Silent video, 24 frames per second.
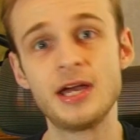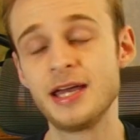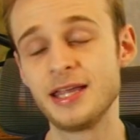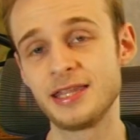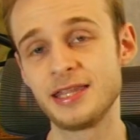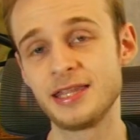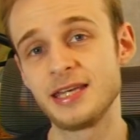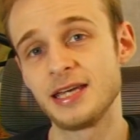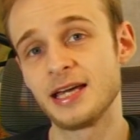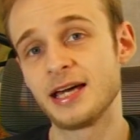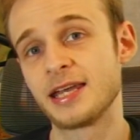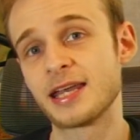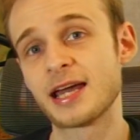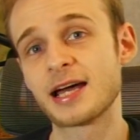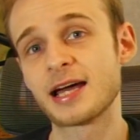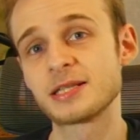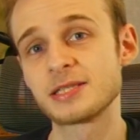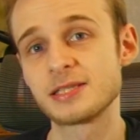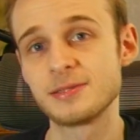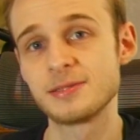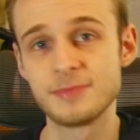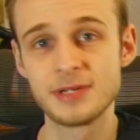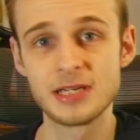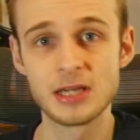the
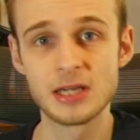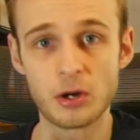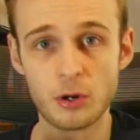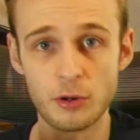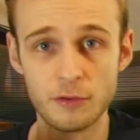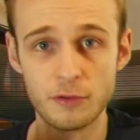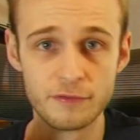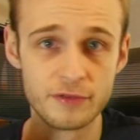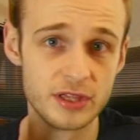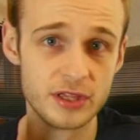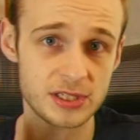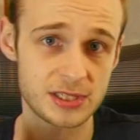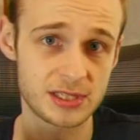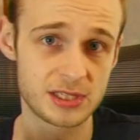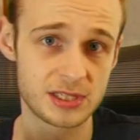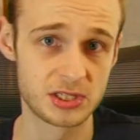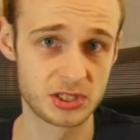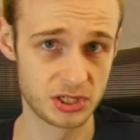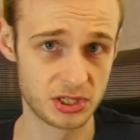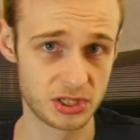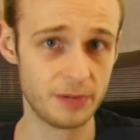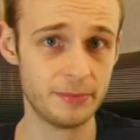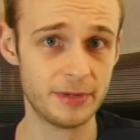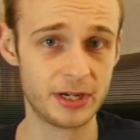anatomy of the
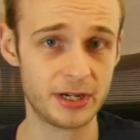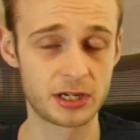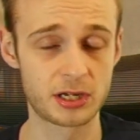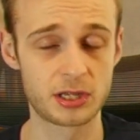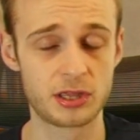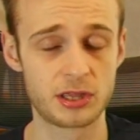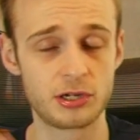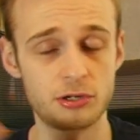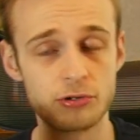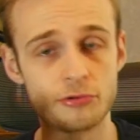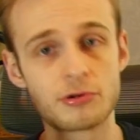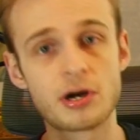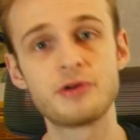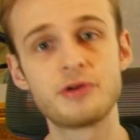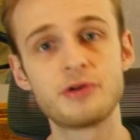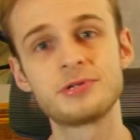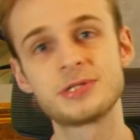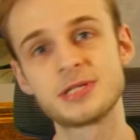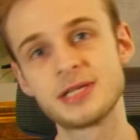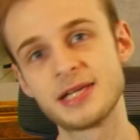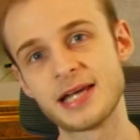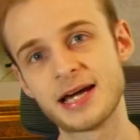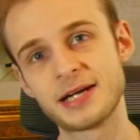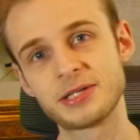stomach, the
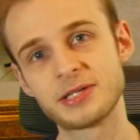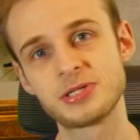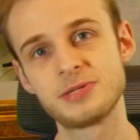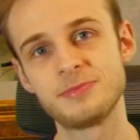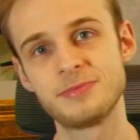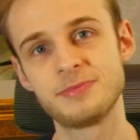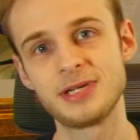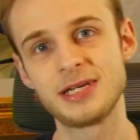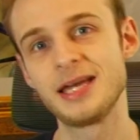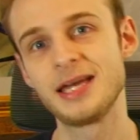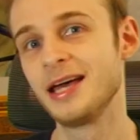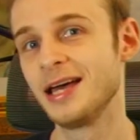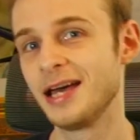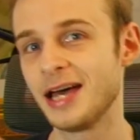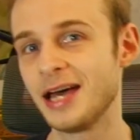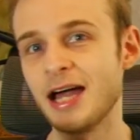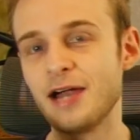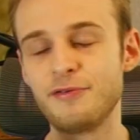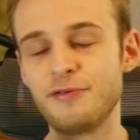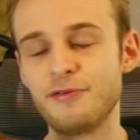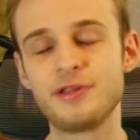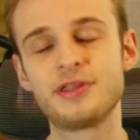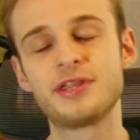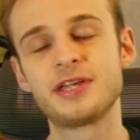gross anatomy,
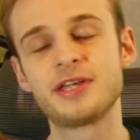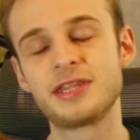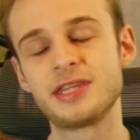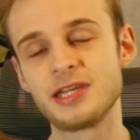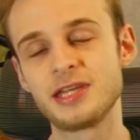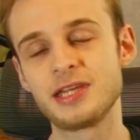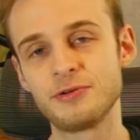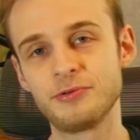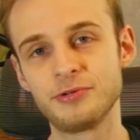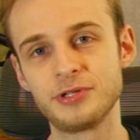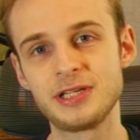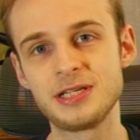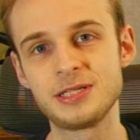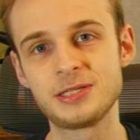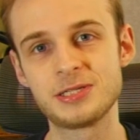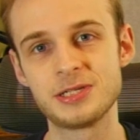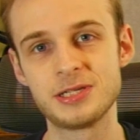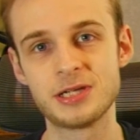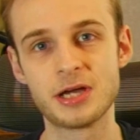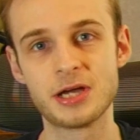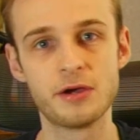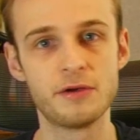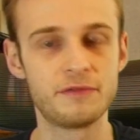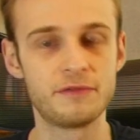everything that you will need
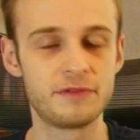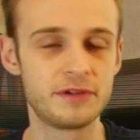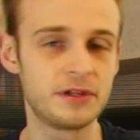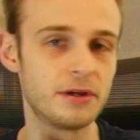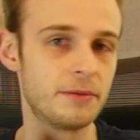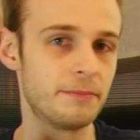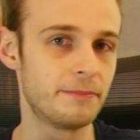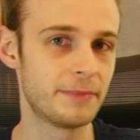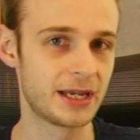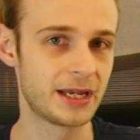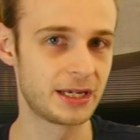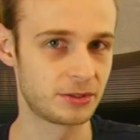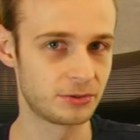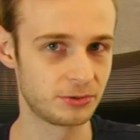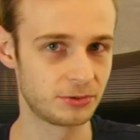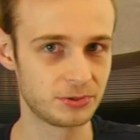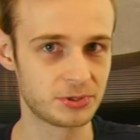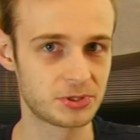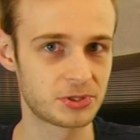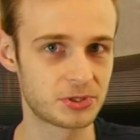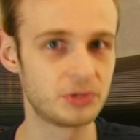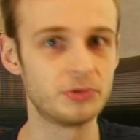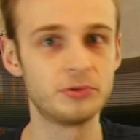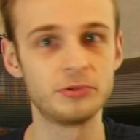to know for your medical
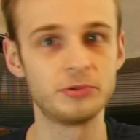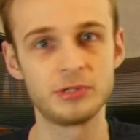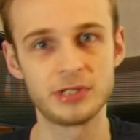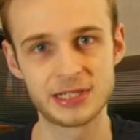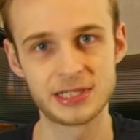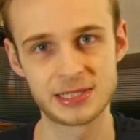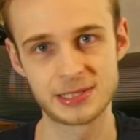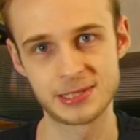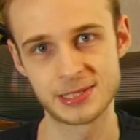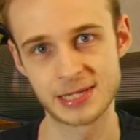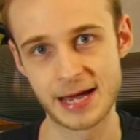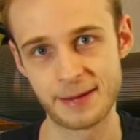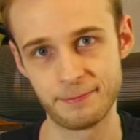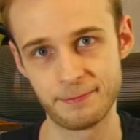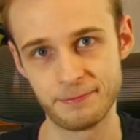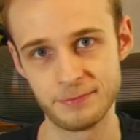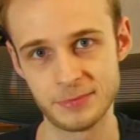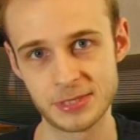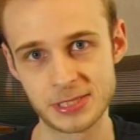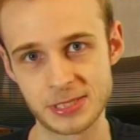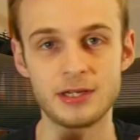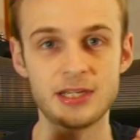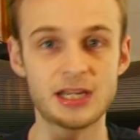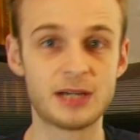school
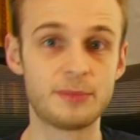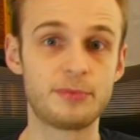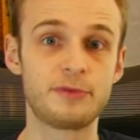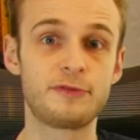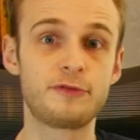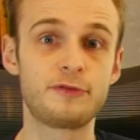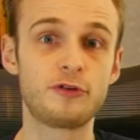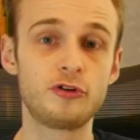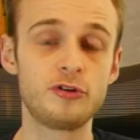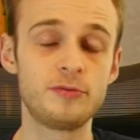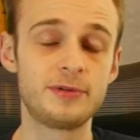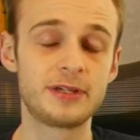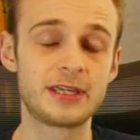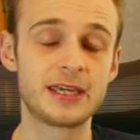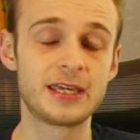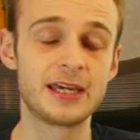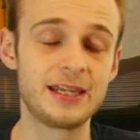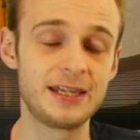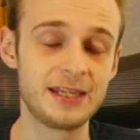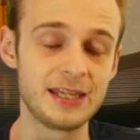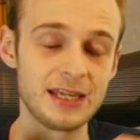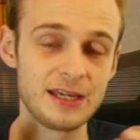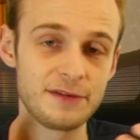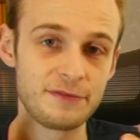exams. Now before we
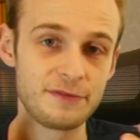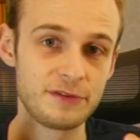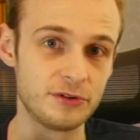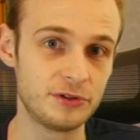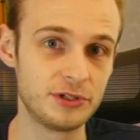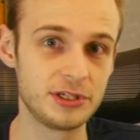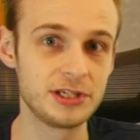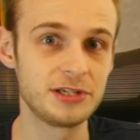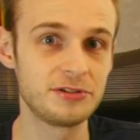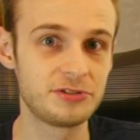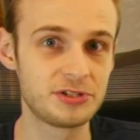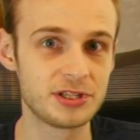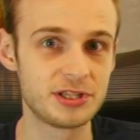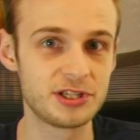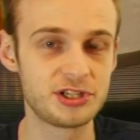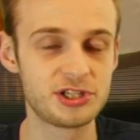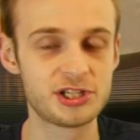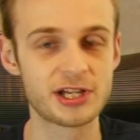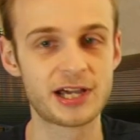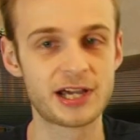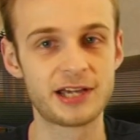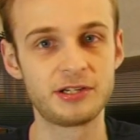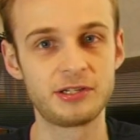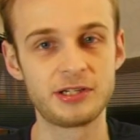begin, if you're new to the
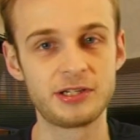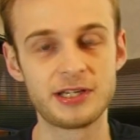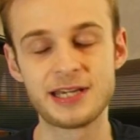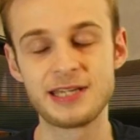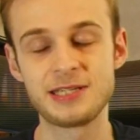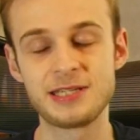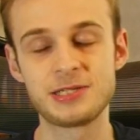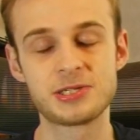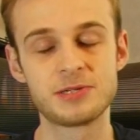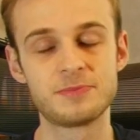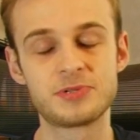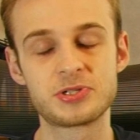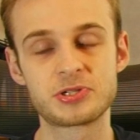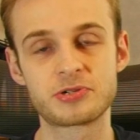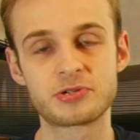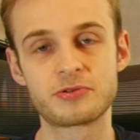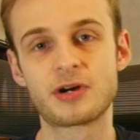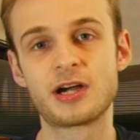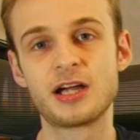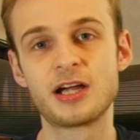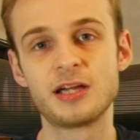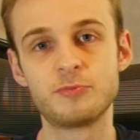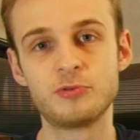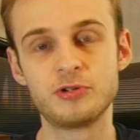channel, a
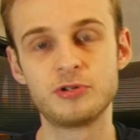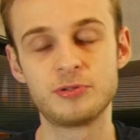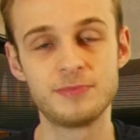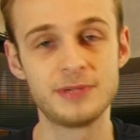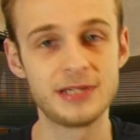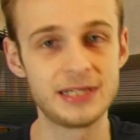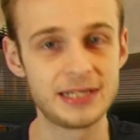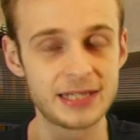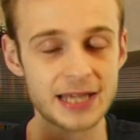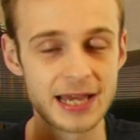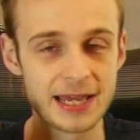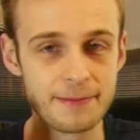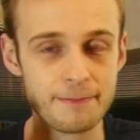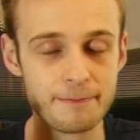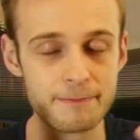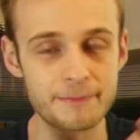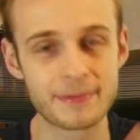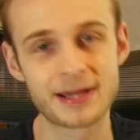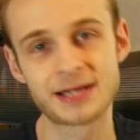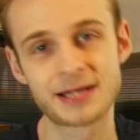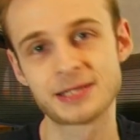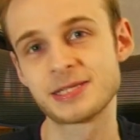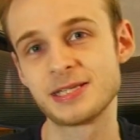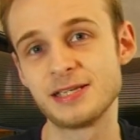subscribe would mean a
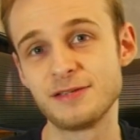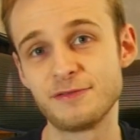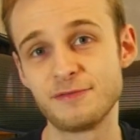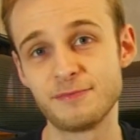massive,